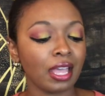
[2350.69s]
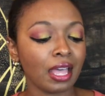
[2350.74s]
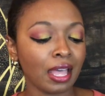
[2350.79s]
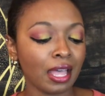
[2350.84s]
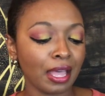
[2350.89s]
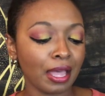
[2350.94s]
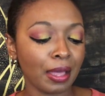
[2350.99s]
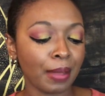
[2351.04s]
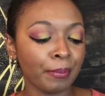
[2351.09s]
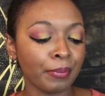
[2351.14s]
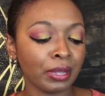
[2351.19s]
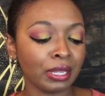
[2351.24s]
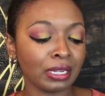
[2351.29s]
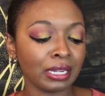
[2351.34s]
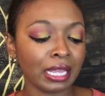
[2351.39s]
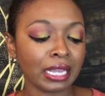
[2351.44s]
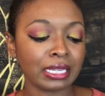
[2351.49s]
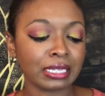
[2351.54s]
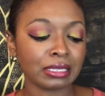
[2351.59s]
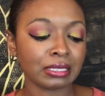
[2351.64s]
But
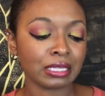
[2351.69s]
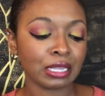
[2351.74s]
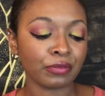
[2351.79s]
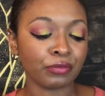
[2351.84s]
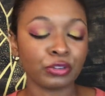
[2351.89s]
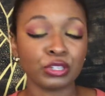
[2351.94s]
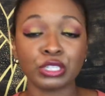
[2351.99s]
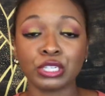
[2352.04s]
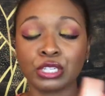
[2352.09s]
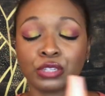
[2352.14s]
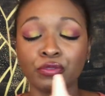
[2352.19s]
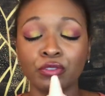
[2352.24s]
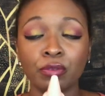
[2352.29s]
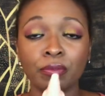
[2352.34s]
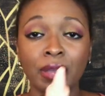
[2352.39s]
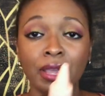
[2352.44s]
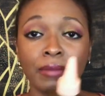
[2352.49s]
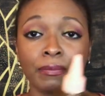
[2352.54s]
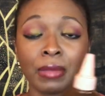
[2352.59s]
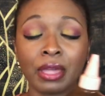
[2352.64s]
like, say for instance, for
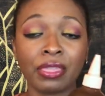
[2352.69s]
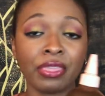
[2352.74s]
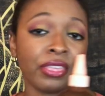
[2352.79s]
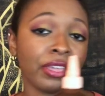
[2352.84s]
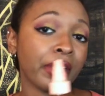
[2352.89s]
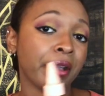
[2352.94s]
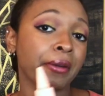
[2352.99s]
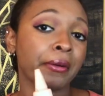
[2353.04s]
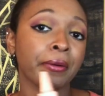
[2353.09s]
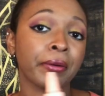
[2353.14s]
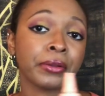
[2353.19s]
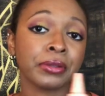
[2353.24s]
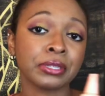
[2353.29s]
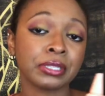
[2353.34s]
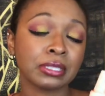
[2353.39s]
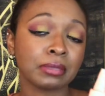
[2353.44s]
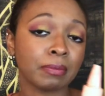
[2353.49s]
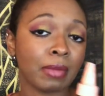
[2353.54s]
my thick girls,